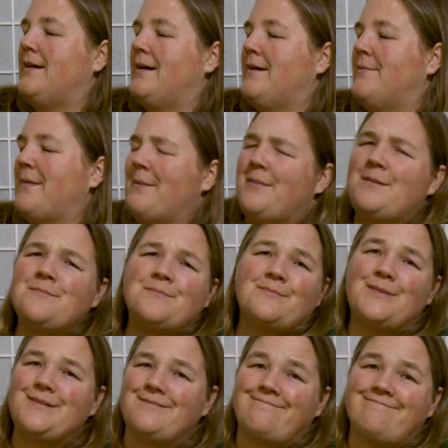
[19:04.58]

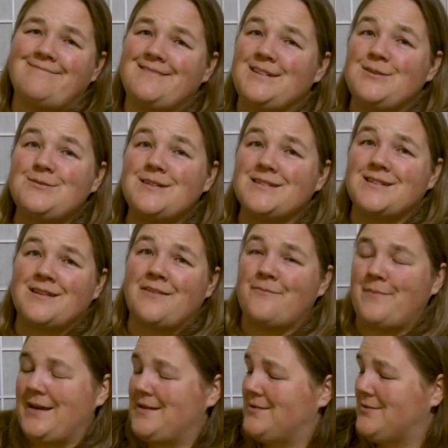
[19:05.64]
But who doesn't love
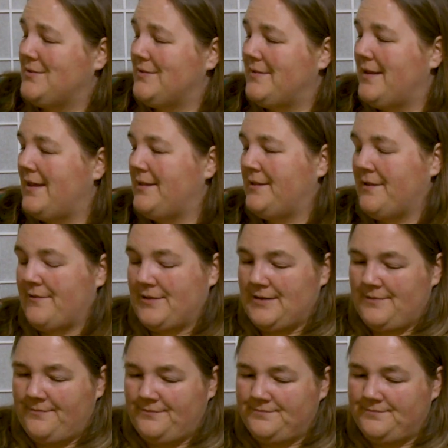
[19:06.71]
basil? I love it.